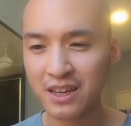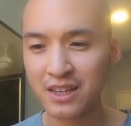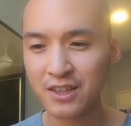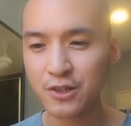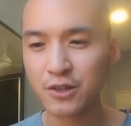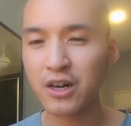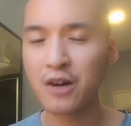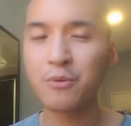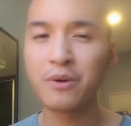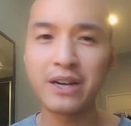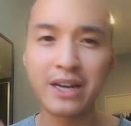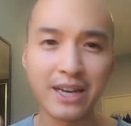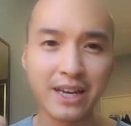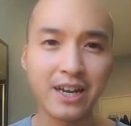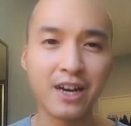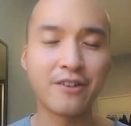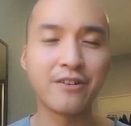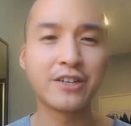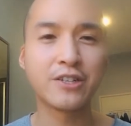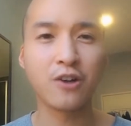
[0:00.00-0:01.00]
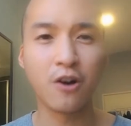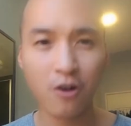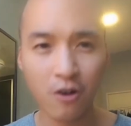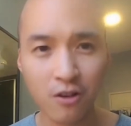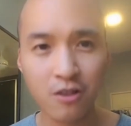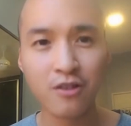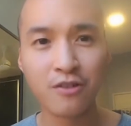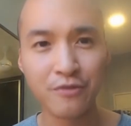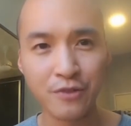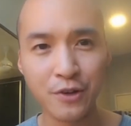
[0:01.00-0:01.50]
So I want to encourage
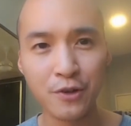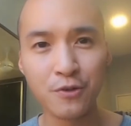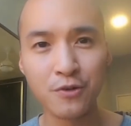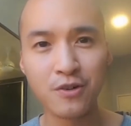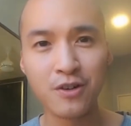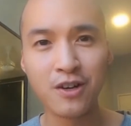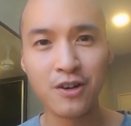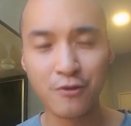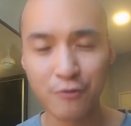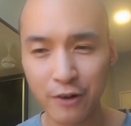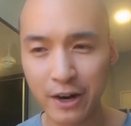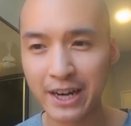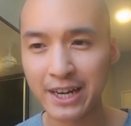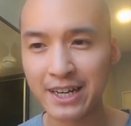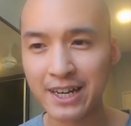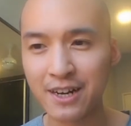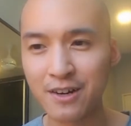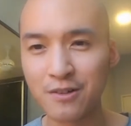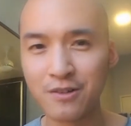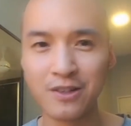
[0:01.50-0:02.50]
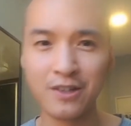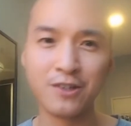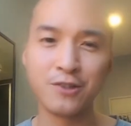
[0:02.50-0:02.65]
all of you right now